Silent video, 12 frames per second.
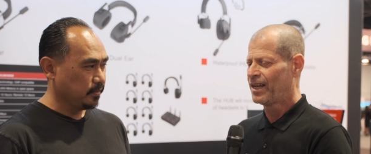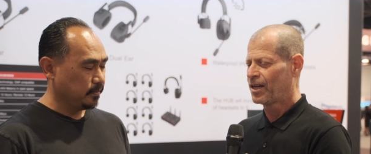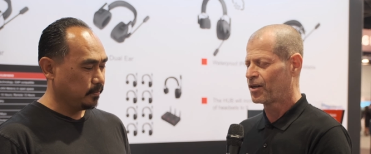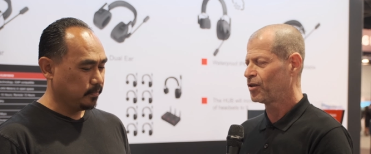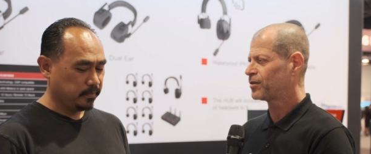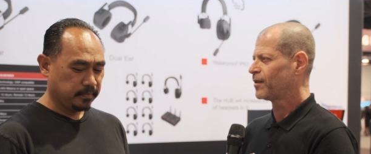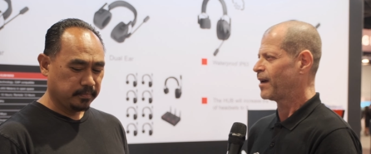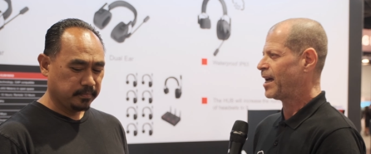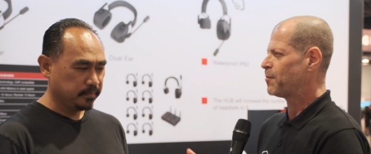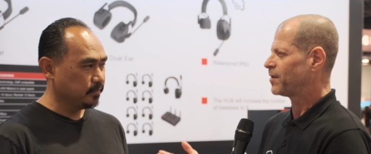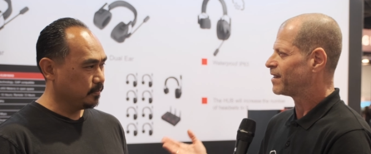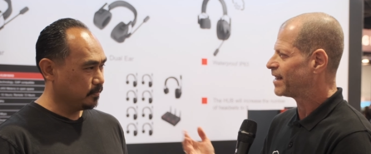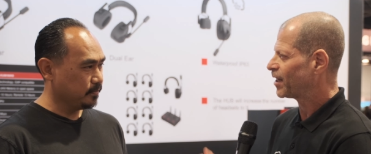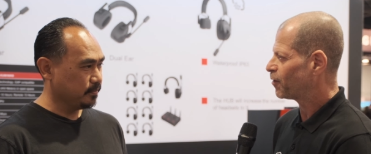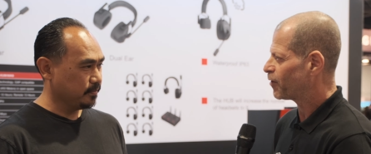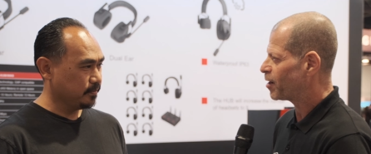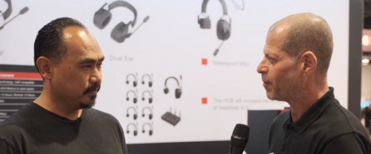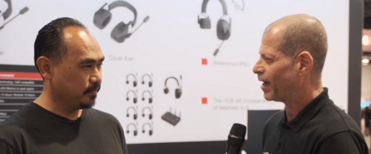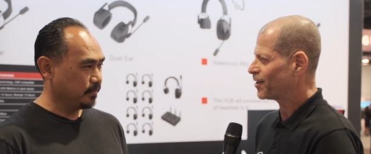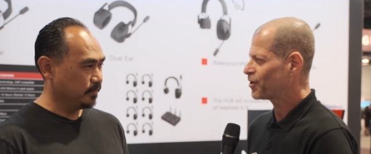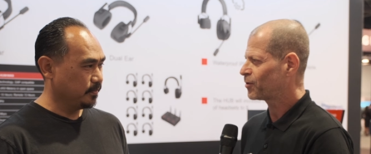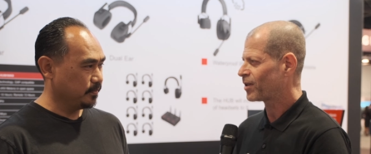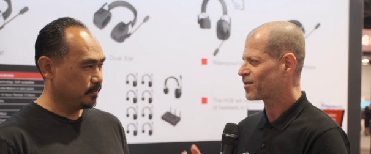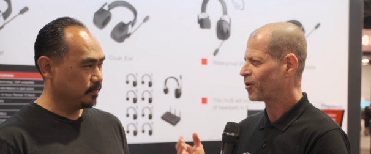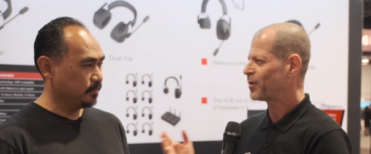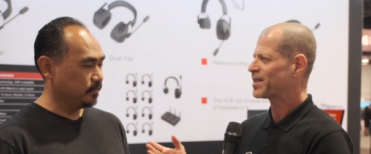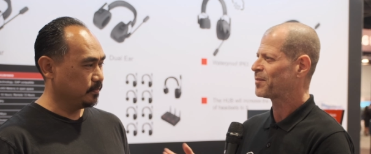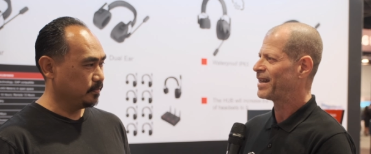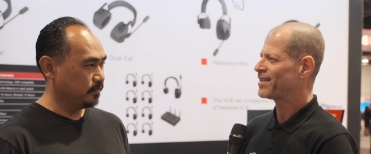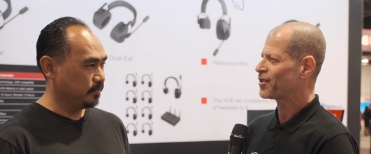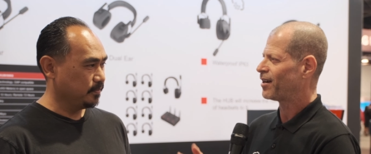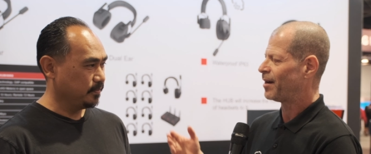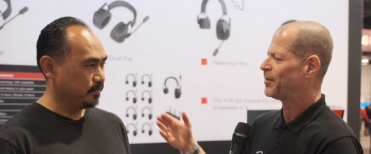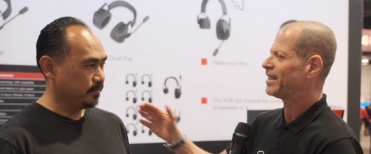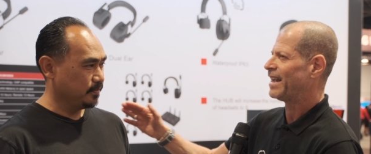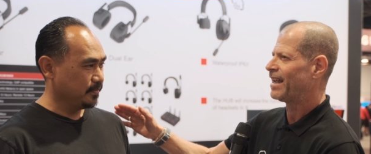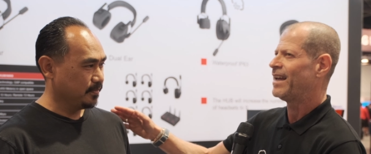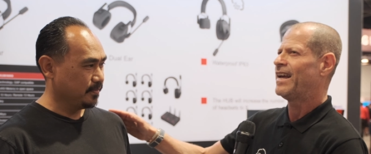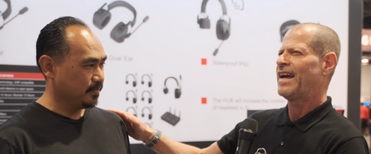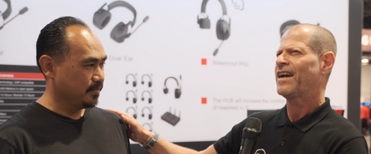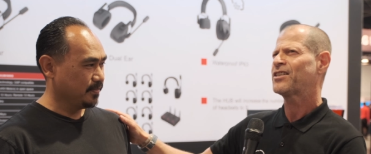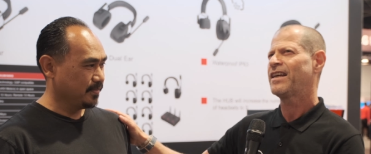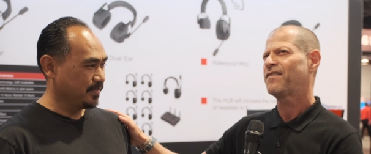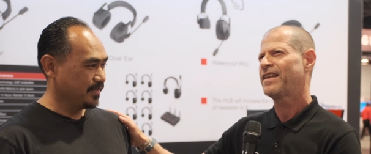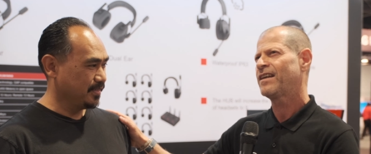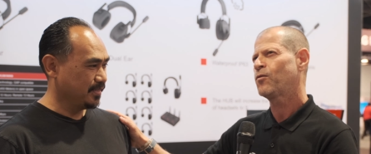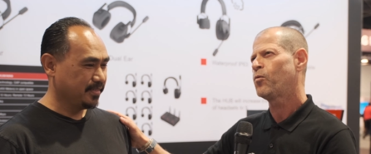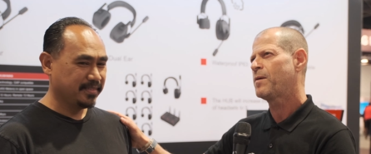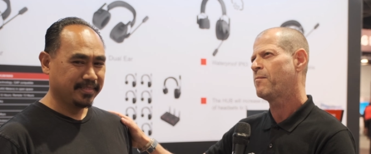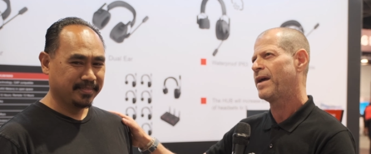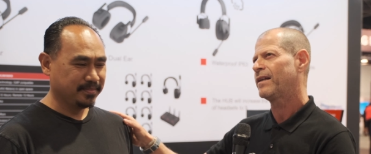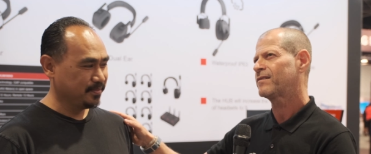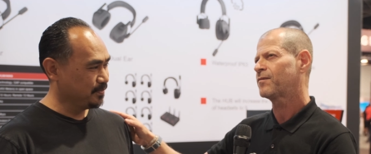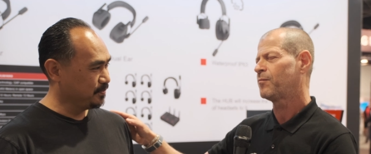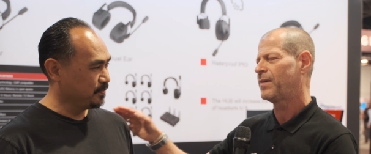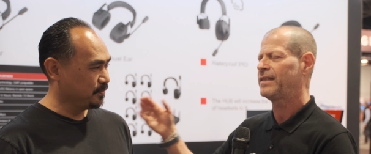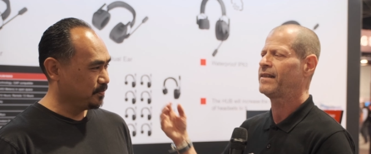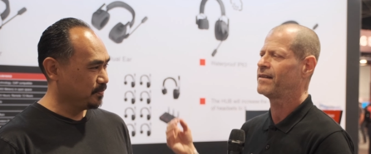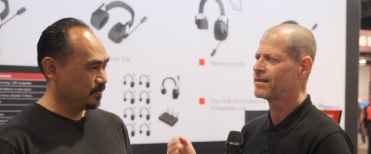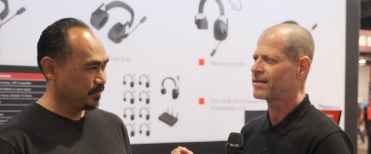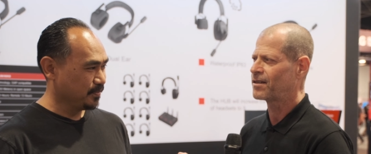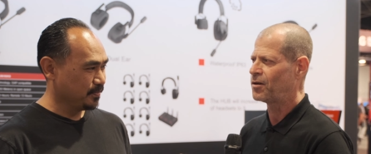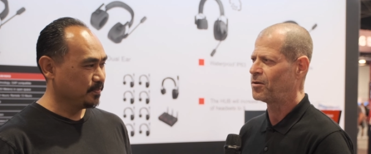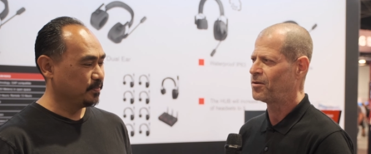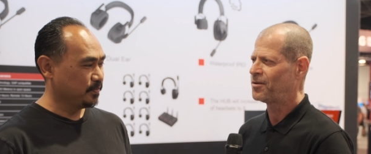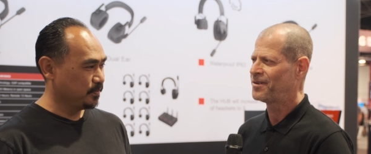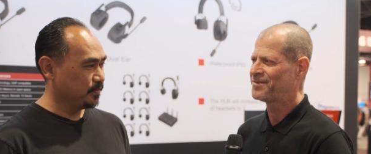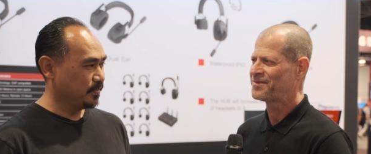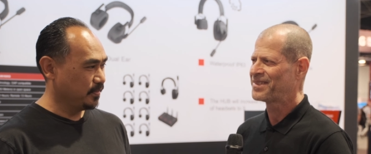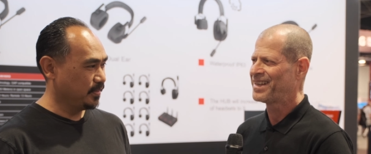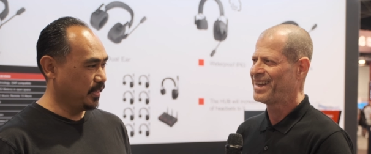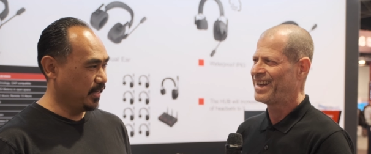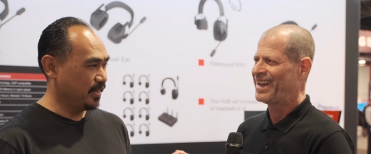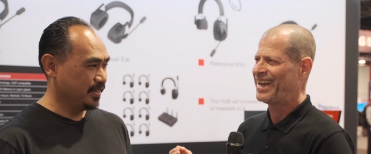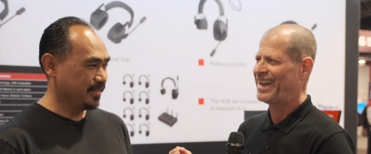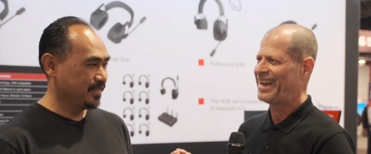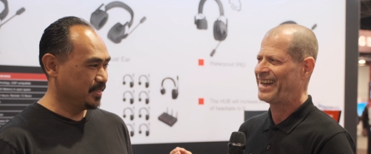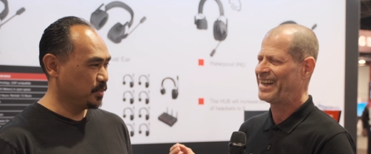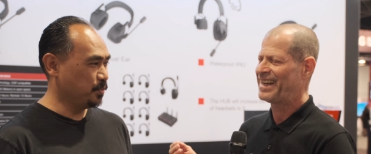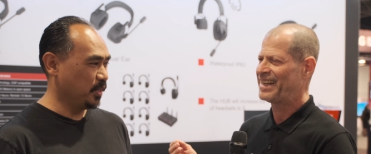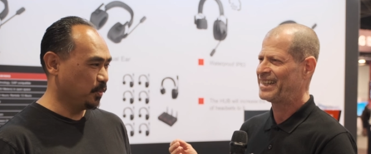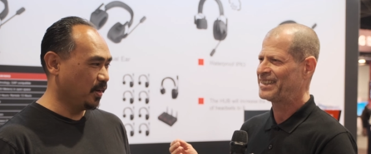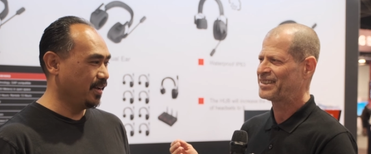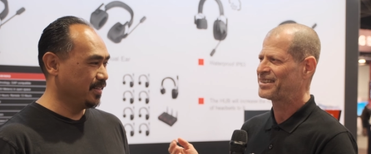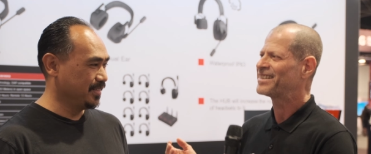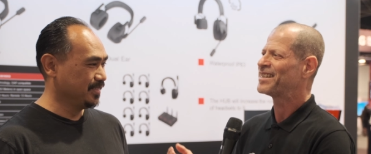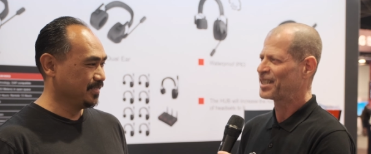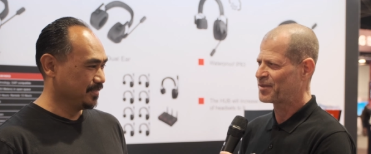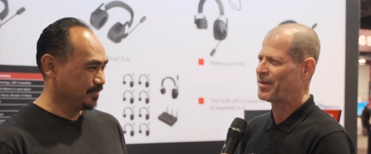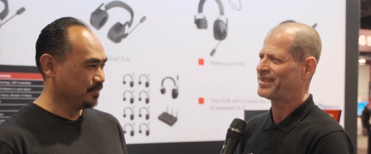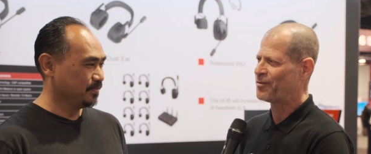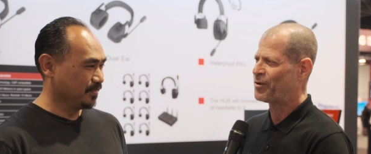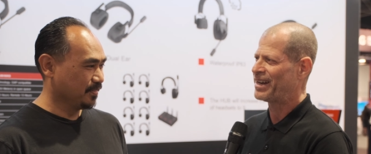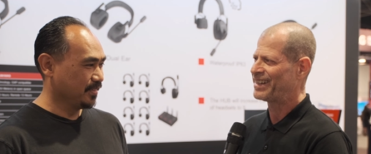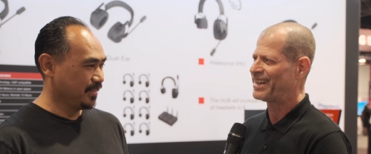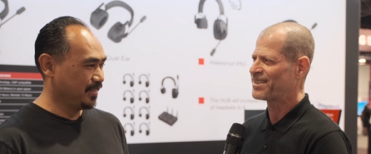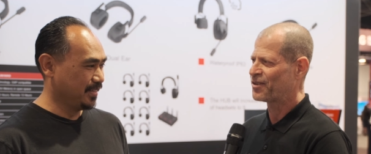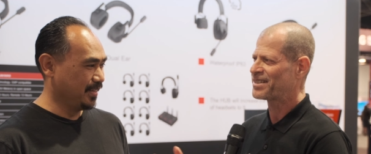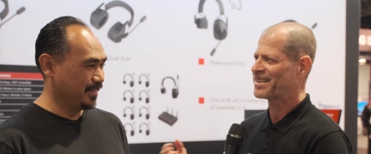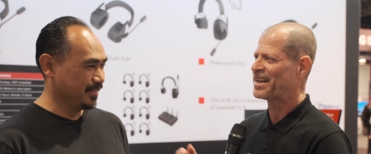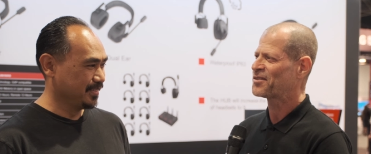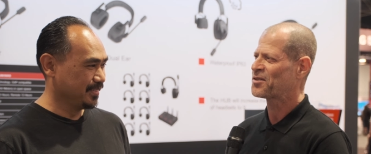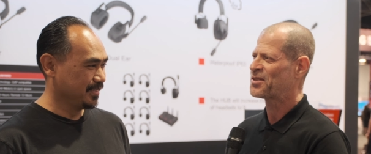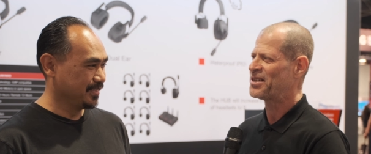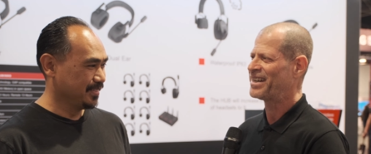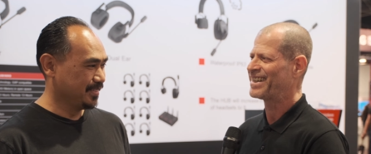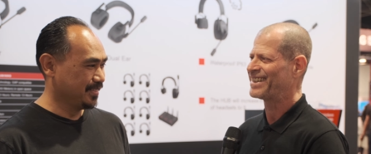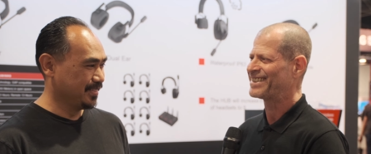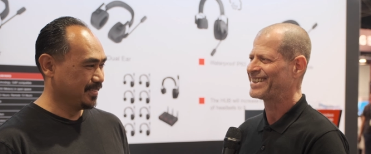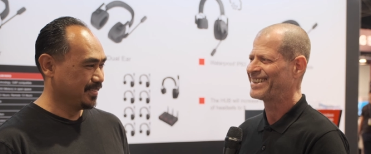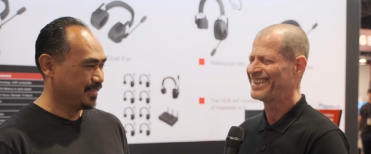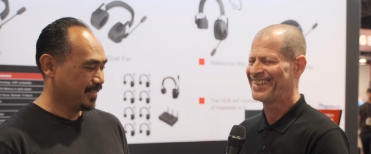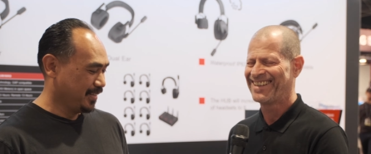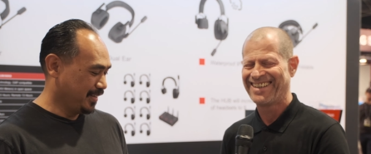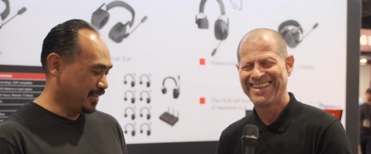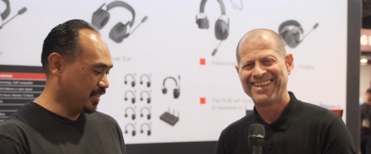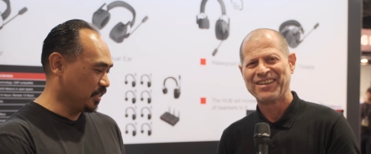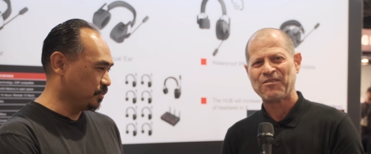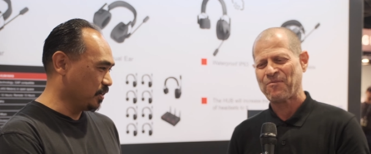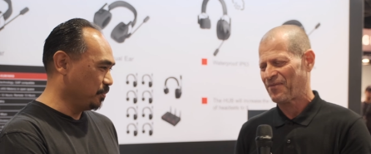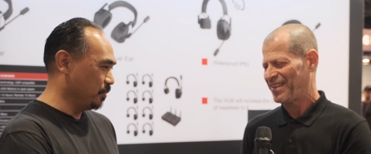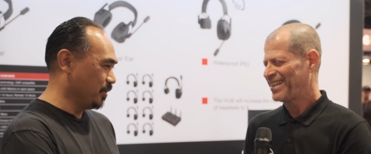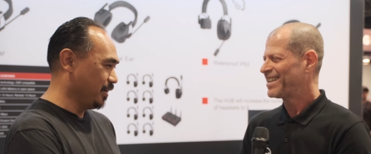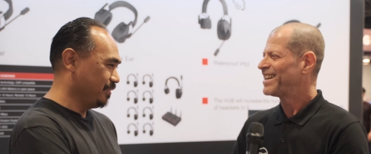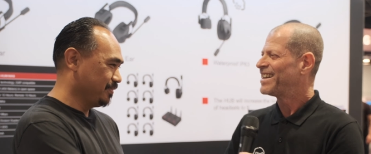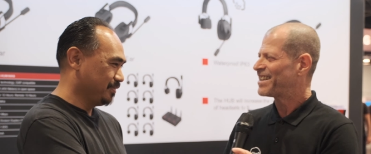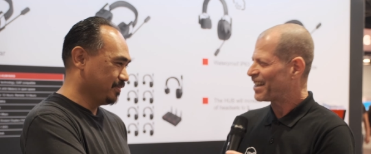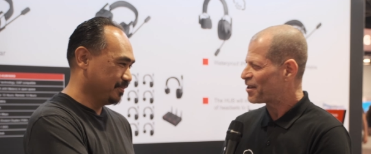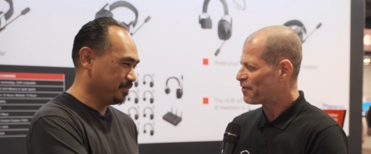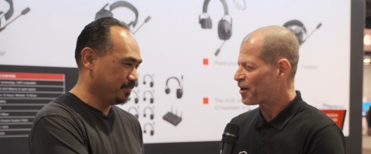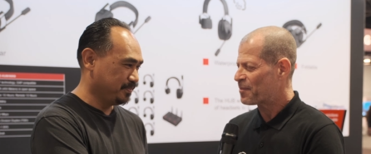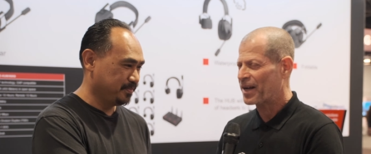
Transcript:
Speaker 1: Good, Em, thank you very much. It was always a pleasure. I mean, actually, I think we met many years ago
Speaker 2: yeah, and it's been a while.
Speaker 1: It's been a while, yeah. So it's nice to see you again.
Speaker 2: Yeah, thanks for coming by.
Speaker 1: Thank you very